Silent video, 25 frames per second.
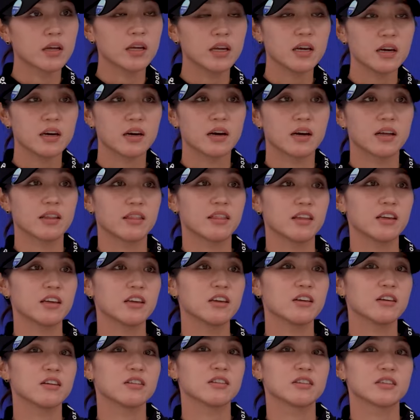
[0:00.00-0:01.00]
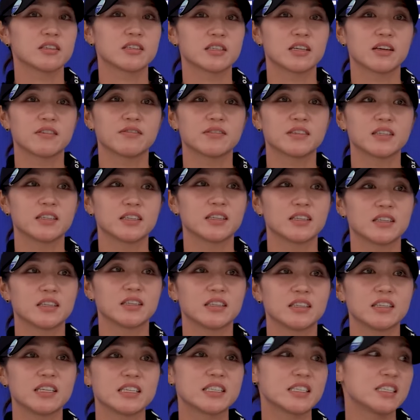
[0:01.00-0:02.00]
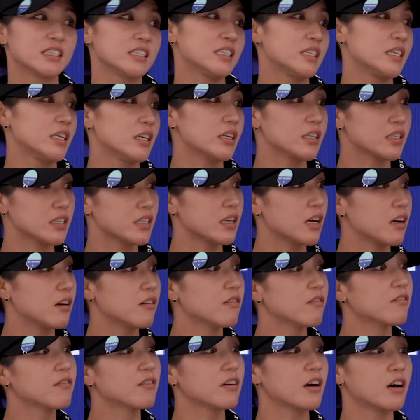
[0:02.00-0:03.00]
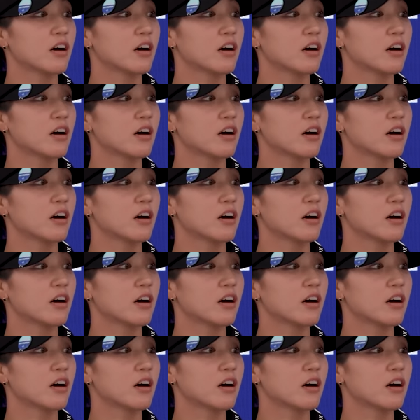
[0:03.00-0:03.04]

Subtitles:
Yeah, I think you just have to listen to yourself.